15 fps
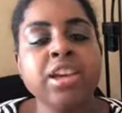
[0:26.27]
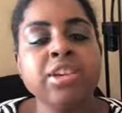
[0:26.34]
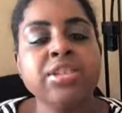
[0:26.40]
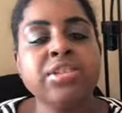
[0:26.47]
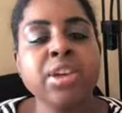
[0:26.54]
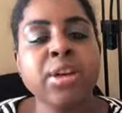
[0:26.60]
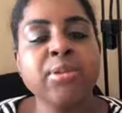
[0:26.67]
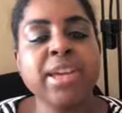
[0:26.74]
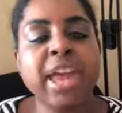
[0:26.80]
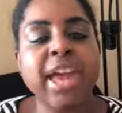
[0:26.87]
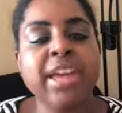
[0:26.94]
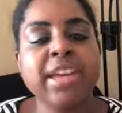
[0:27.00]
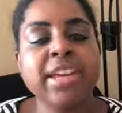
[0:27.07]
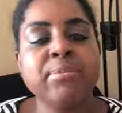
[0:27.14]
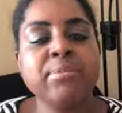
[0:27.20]
So
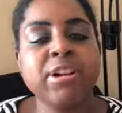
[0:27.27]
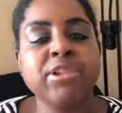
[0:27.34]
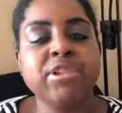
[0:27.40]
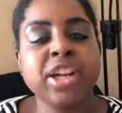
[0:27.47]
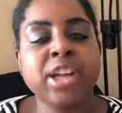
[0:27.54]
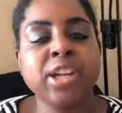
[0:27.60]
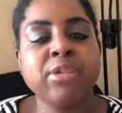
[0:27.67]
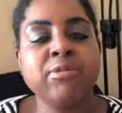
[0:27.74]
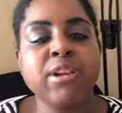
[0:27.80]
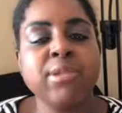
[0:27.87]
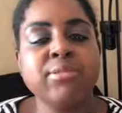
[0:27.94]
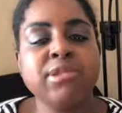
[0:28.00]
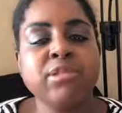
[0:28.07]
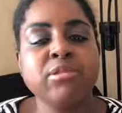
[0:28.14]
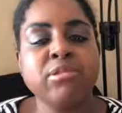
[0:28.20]
yeah, in my channel
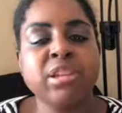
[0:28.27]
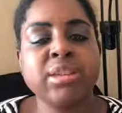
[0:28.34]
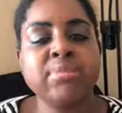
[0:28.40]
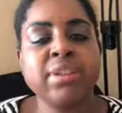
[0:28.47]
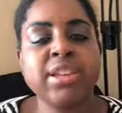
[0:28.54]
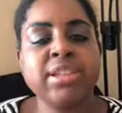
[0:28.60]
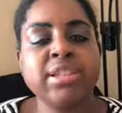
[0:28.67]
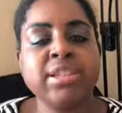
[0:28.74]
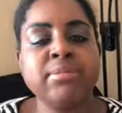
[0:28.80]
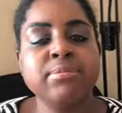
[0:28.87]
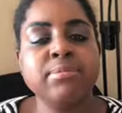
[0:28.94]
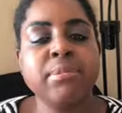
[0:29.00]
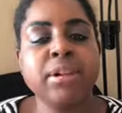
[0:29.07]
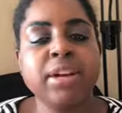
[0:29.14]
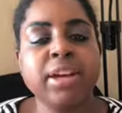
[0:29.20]
I'm just
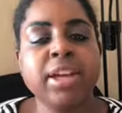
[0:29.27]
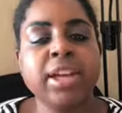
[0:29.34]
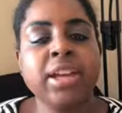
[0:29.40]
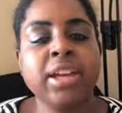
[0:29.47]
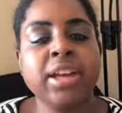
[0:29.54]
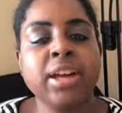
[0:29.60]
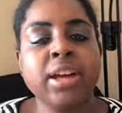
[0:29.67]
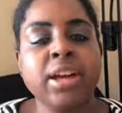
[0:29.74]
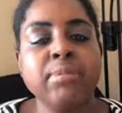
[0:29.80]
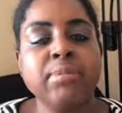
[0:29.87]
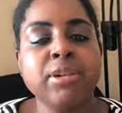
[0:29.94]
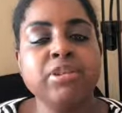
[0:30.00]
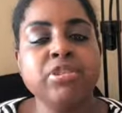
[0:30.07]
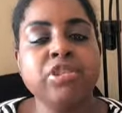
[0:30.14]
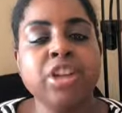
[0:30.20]
documenting my
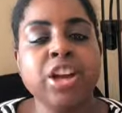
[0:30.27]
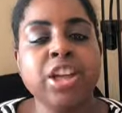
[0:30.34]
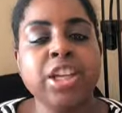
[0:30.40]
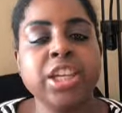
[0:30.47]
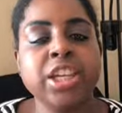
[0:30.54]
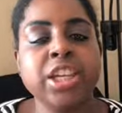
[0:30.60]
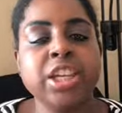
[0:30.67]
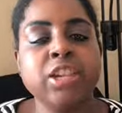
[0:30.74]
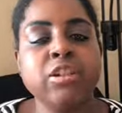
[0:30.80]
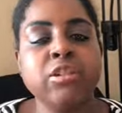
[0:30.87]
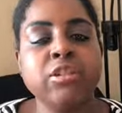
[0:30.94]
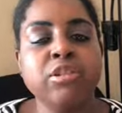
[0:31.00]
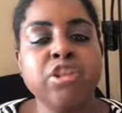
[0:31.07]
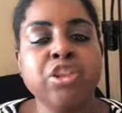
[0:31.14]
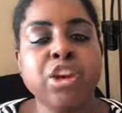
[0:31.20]
journey
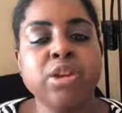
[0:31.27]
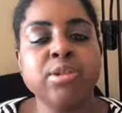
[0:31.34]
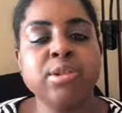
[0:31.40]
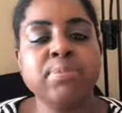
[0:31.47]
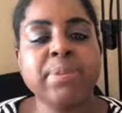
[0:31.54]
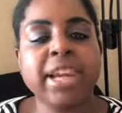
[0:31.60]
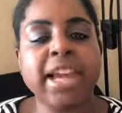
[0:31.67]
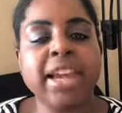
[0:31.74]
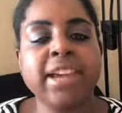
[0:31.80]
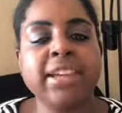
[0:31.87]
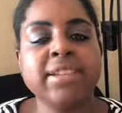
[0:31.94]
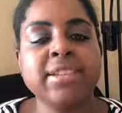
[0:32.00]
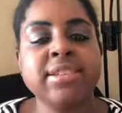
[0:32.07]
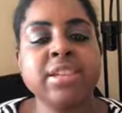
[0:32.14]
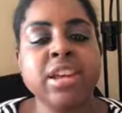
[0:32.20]
on those
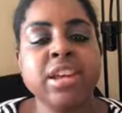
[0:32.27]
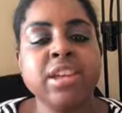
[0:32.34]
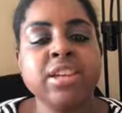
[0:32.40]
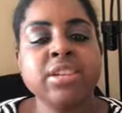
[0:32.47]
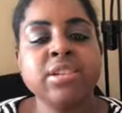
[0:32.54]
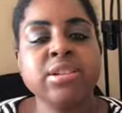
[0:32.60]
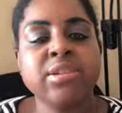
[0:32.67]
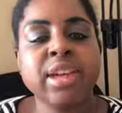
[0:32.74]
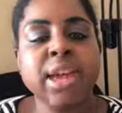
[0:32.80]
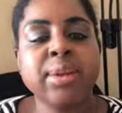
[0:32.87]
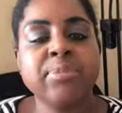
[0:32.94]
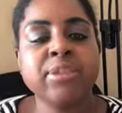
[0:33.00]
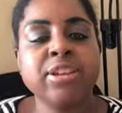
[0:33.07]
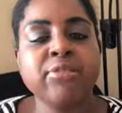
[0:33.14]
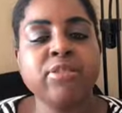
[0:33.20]
plans. So
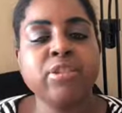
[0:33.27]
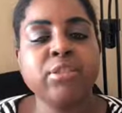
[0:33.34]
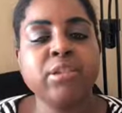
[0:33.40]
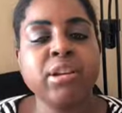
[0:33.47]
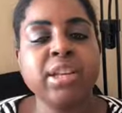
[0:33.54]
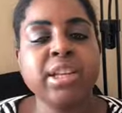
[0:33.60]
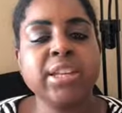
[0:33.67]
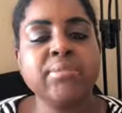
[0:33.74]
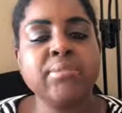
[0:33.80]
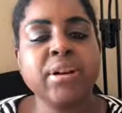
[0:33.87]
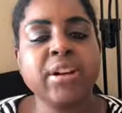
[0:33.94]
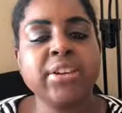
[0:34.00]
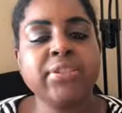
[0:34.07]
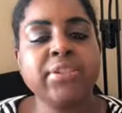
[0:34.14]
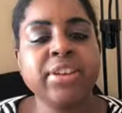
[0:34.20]
yeah, if you're liking
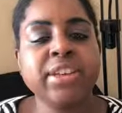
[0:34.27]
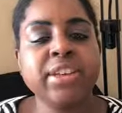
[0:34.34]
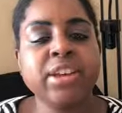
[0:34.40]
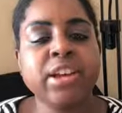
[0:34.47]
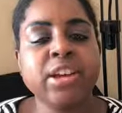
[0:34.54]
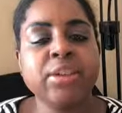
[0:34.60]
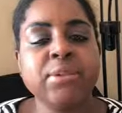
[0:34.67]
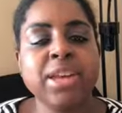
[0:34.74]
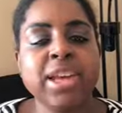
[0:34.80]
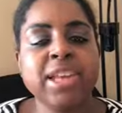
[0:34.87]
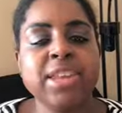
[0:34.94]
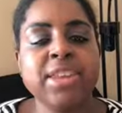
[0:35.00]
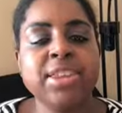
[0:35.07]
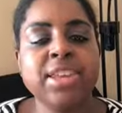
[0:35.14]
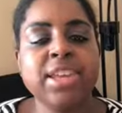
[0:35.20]
my video,
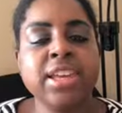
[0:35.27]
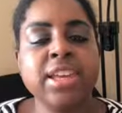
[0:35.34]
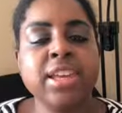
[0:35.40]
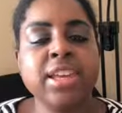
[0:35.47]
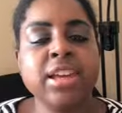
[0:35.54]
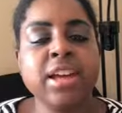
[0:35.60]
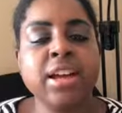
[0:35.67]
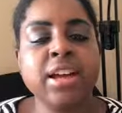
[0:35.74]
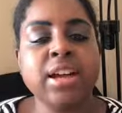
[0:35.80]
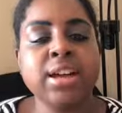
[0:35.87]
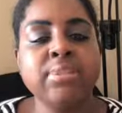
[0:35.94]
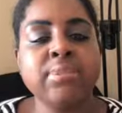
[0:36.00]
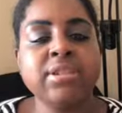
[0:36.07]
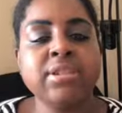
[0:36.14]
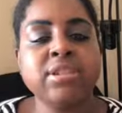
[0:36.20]
hit the
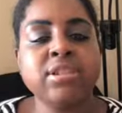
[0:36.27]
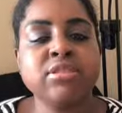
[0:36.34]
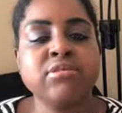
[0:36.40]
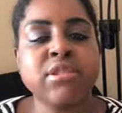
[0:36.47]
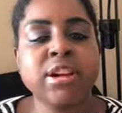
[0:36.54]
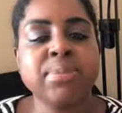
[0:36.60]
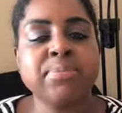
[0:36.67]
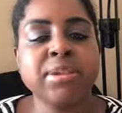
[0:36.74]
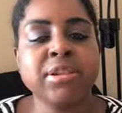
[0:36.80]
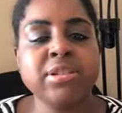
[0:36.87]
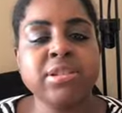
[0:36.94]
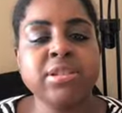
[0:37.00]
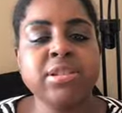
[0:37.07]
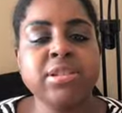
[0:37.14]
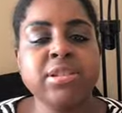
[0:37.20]
subscribe
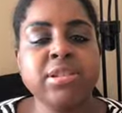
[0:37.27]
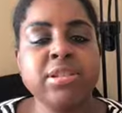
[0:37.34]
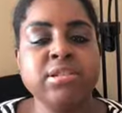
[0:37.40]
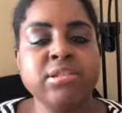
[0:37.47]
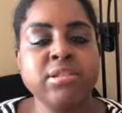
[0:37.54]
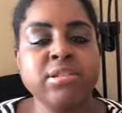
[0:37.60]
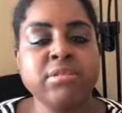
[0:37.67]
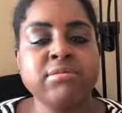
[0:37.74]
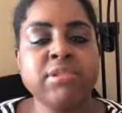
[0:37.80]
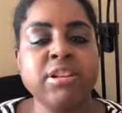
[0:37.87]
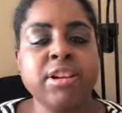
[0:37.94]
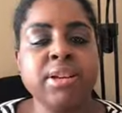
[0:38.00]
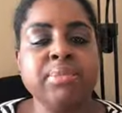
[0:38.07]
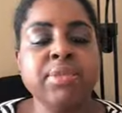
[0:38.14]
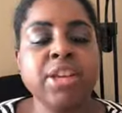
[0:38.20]
button to
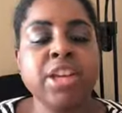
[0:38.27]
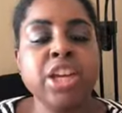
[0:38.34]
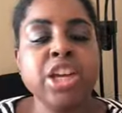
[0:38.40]
subscribe